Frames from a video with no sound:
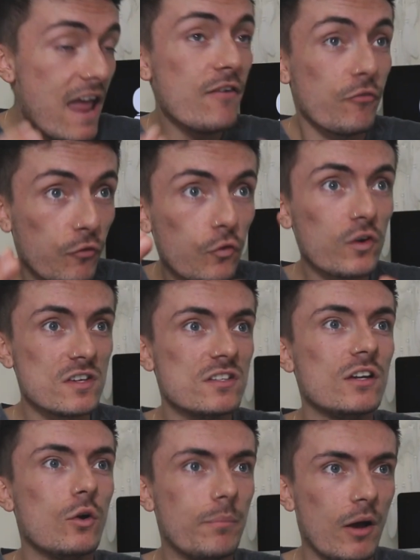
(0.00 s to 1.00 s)
Every
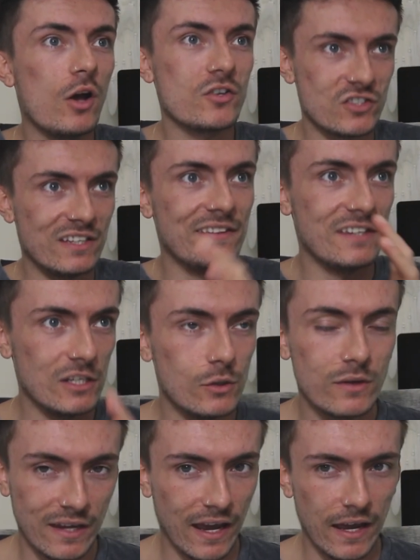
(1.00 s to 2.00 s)
single person in the
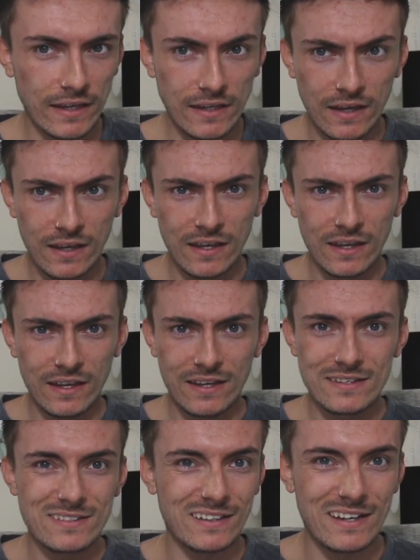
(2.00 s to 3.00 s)
UK
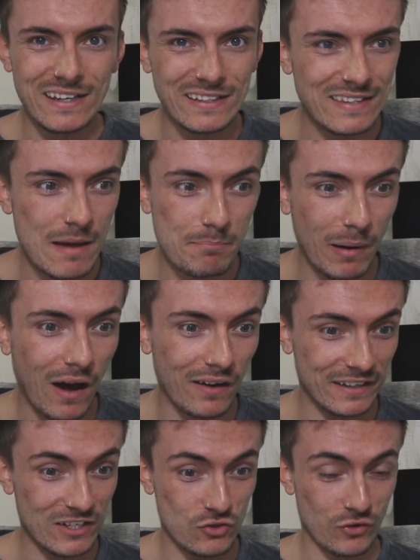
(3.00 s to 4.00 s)
is going to need their
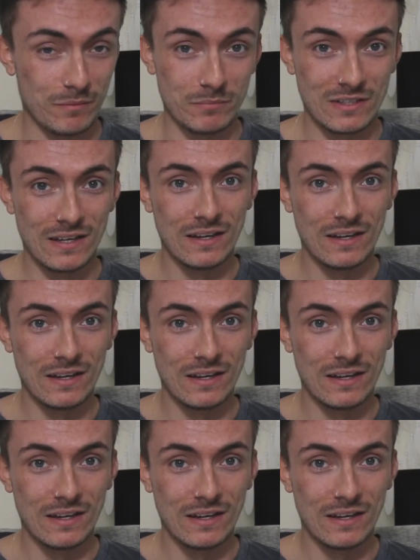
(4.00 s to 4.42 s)
barnet trimmed.